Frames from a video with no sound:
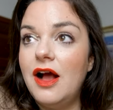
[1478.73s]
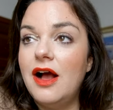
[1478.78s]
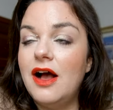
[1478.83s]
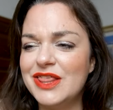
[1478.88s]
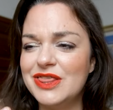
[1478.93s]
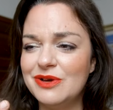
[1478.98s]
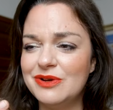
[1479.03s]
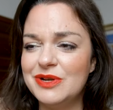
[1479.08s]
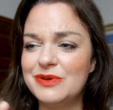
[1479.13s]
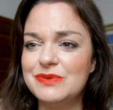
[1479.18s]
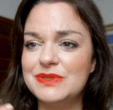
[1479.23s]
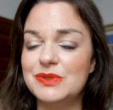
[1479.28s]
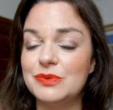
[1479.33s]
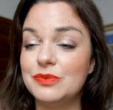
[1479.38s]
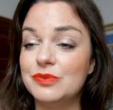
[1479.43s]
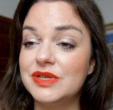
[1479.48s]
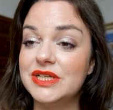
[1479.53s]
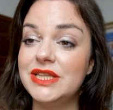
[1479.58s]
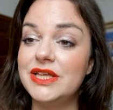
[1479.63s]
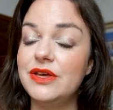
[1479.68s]
I thought it was a
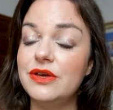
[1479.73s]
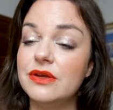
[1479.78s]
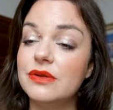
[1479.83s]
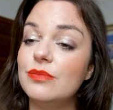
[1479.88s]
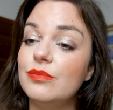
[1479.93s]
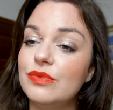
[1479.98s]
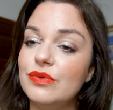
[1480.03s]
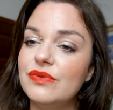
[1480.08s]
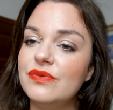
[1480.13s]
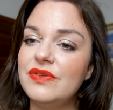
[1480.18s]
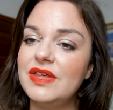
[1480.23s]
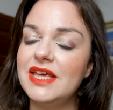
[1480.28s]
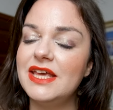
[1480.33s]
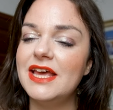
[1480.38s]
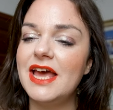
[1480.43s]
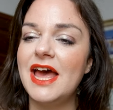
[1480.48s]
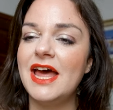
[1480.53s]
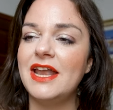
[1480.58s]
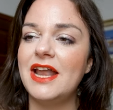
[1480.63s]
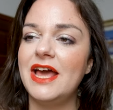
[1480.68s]
really good movie.
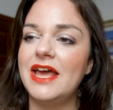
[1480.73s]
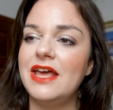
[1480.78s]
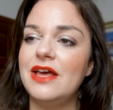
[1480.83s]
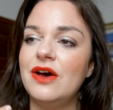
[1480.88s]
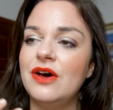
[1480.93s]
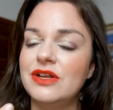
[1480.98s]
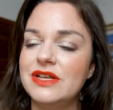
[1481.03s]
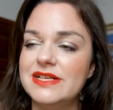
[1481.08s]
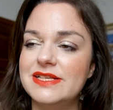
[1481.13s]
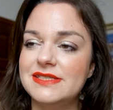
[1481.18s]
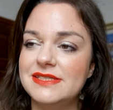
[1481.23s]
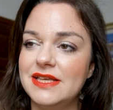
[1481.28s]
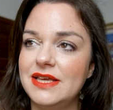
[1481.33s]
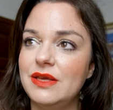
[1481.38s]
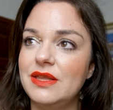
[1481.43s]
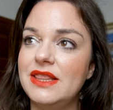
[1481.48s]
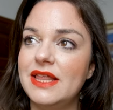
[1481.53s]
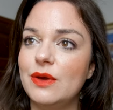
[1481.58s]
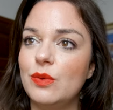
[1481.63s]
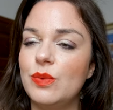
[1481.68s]
And I
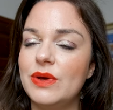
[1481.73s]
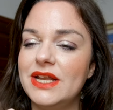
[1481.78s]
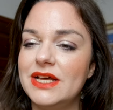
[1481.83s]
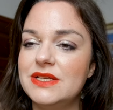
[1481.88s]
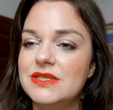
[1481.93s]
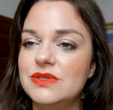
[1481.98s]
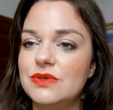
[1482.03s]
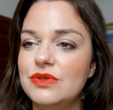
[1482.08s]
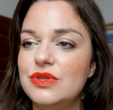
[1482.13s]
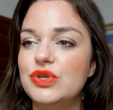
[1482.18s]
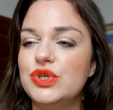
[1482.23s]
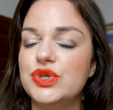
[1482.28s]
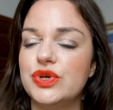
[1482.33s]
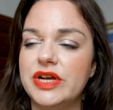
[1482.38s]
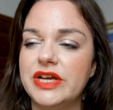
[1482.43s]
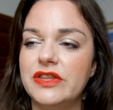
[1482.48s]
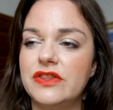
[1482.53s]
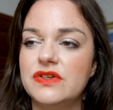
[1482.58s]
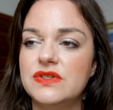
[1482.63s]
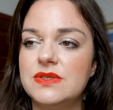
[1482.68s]
honestly, like when I saw the
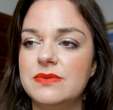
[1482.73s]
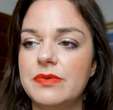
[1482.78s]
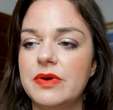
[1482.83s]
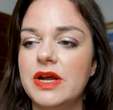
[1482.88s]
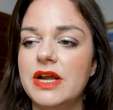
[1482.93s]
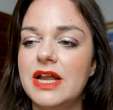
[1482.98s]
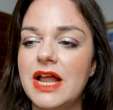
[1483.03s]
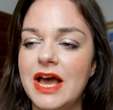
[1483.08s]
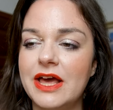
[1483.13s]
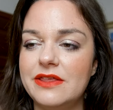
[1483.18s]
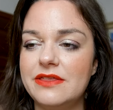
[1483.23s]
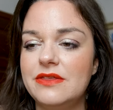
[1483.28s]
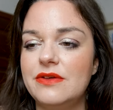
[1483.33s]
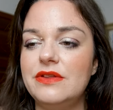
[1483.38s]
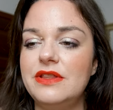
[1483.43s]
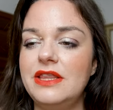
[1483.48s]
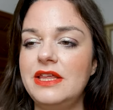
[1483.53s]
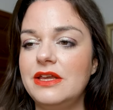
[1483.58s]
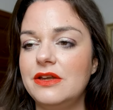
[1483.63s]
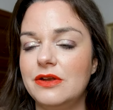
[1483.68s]
trailers for it, I
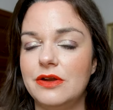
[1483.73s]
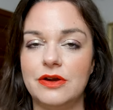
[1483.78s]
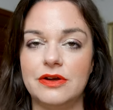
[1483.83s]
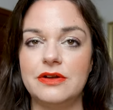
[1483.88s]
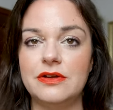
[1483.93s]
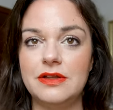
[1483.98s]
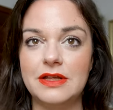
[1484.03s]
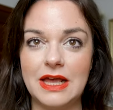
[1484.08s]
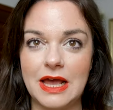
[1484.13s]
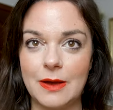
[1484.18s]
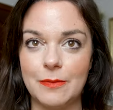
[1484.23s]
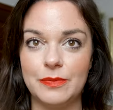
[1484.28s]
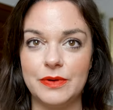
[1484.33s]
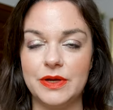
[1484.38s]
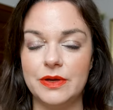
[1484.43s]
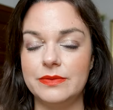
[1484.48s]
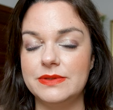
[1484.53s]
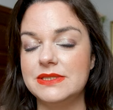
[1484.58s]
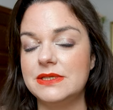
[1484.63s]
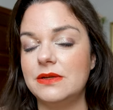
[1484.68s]
thought Leonardo
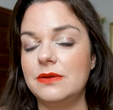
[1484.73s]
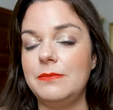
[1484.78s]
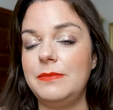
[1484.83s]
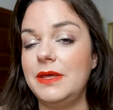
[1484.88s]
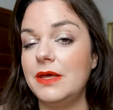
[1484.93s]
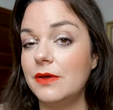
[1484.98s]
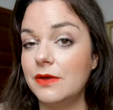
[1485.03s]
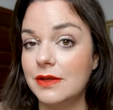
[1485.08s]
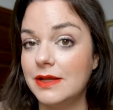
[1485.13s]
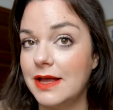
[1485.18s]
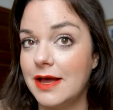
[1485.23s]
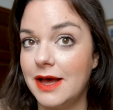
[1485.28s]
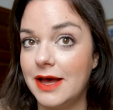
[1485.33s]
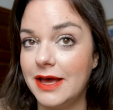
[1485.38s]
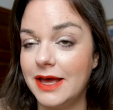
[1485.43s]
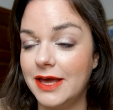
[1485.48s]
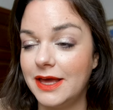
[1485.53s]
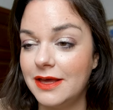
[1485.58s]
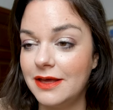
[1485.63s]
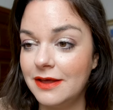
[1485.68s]
DiCaprio was gonna be a good
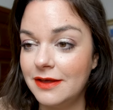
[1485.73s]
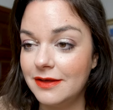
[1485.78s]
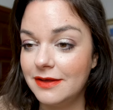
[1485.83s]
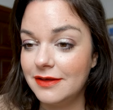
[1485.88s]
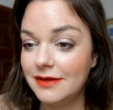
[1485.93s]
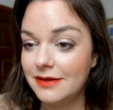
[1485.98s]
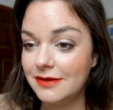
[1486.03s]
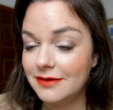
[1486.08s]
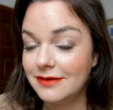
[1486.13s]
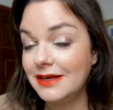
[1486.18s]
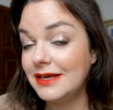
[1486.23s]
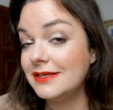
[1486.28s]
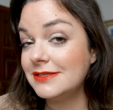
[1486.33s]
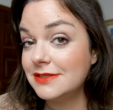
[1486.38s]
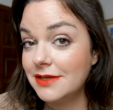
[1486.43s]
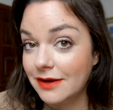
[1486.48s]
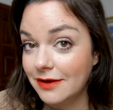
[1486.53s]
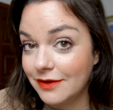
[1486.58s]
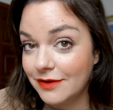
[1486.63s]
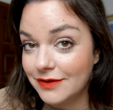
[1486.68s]
guy. He's
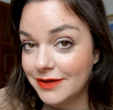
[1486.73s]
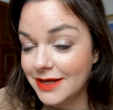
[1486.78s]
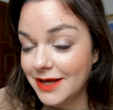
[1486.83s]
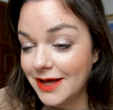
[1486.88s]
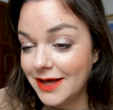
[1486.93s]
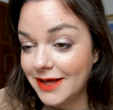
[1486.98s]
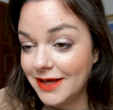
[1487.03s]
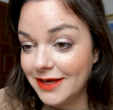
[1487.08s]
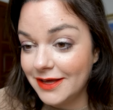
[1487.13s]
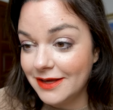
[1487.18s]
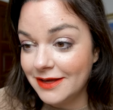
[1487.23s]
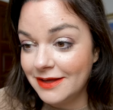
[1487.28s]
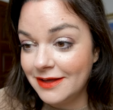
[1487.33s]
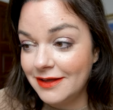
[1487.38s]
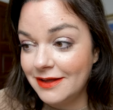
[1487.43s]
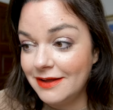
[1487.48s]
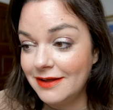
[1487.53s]
not a good guy.